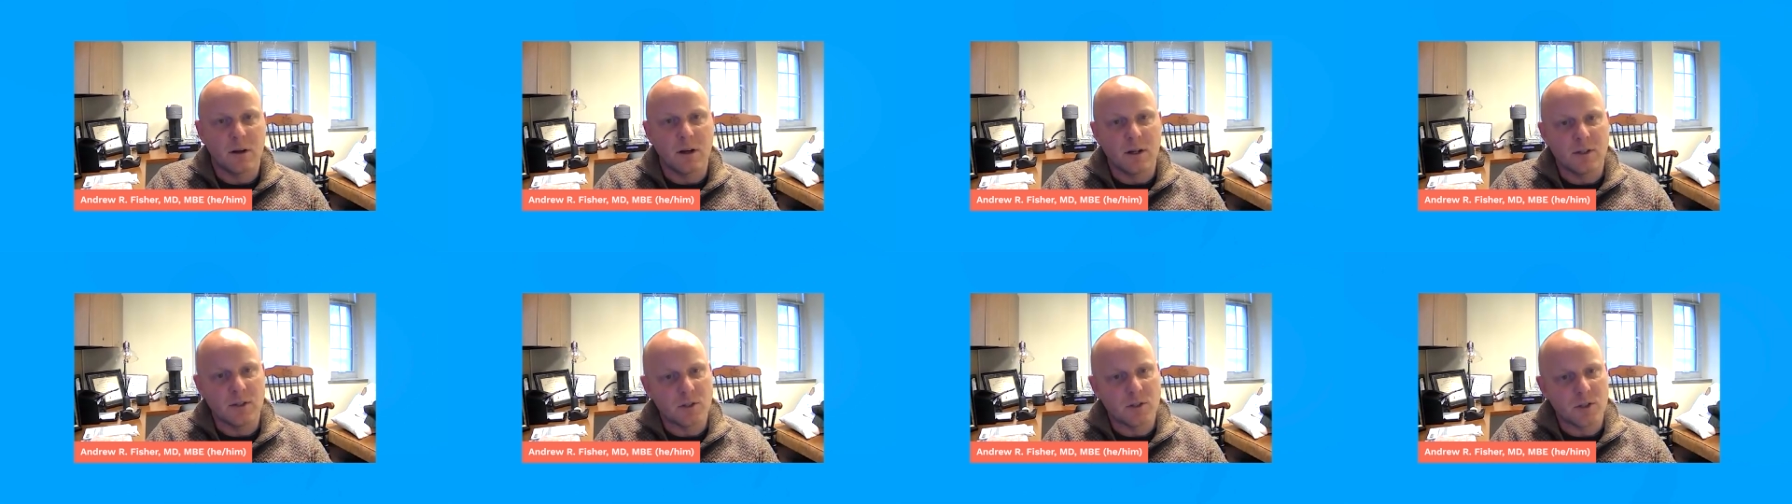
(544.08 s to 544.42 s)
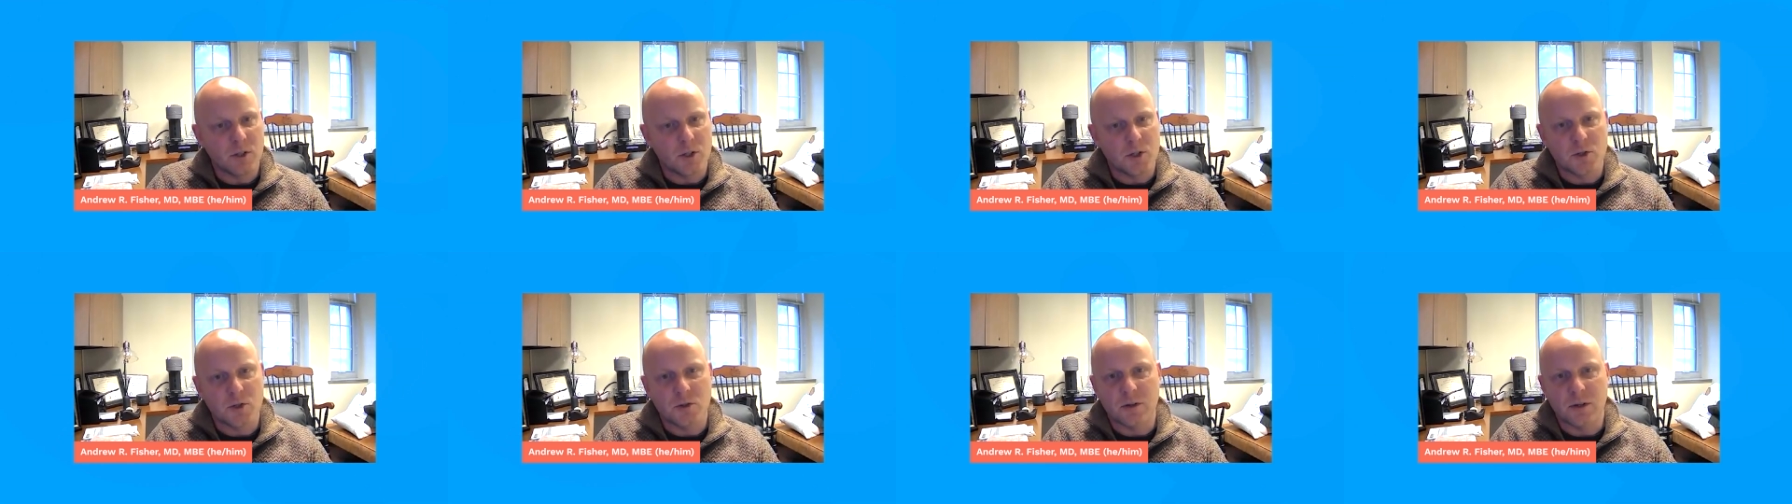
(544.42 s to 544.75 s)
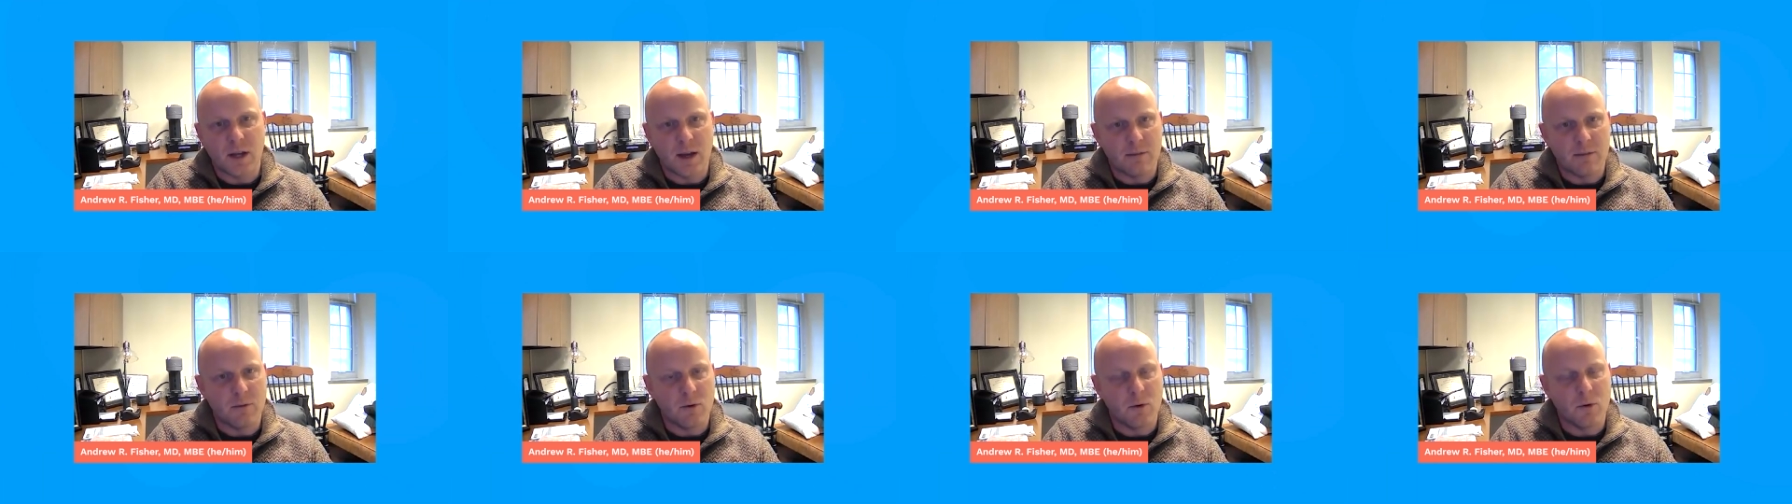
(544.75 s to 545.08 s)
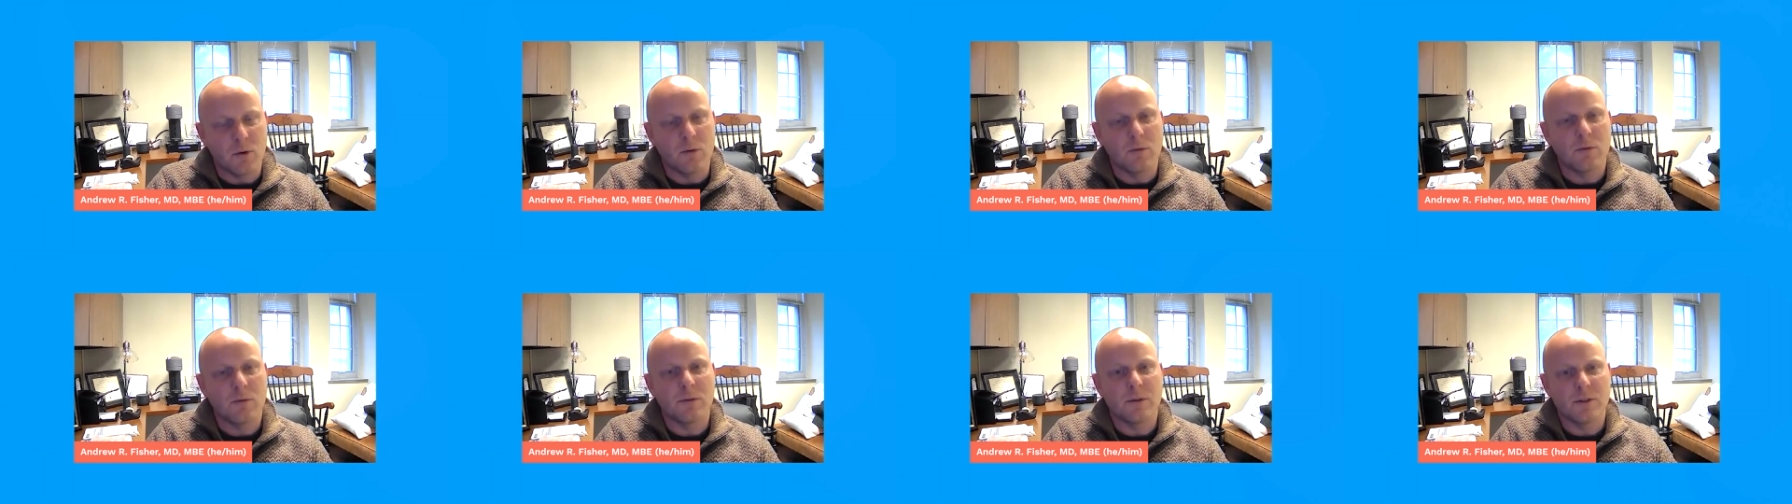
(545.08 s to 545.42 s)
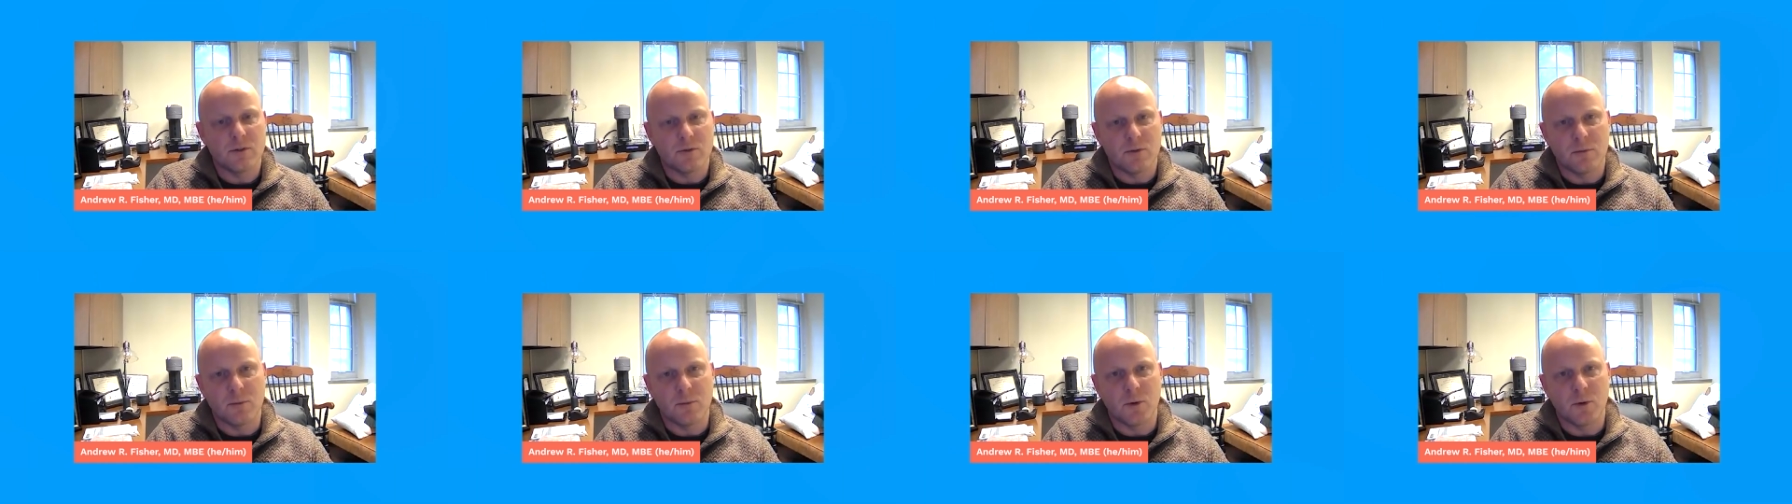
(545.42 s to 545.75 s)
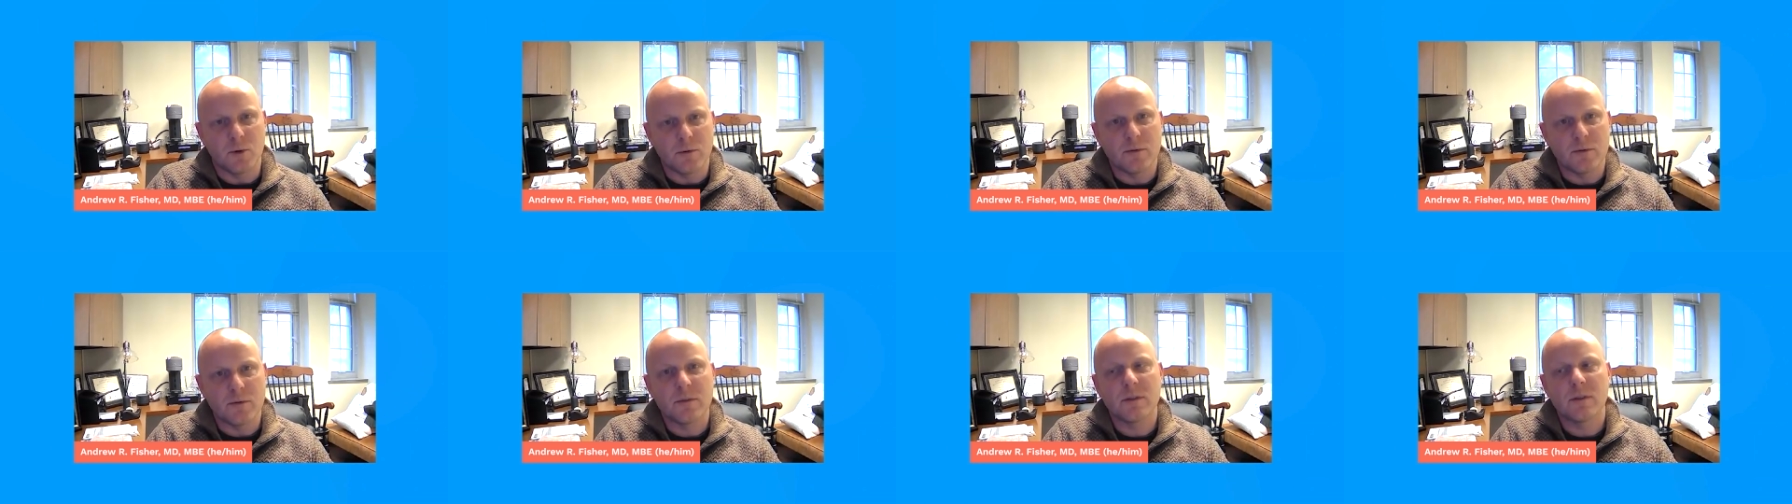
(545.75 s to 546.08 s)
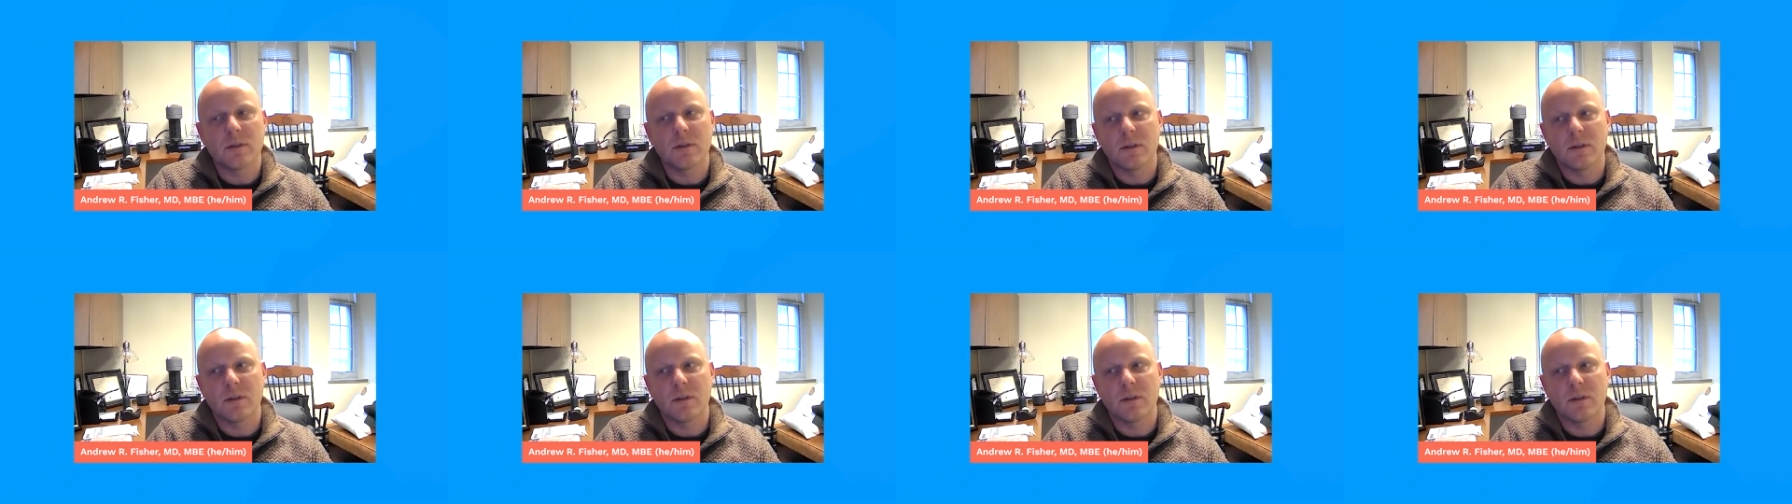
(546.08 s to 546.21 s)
undergone surgery to have the ovaries removed.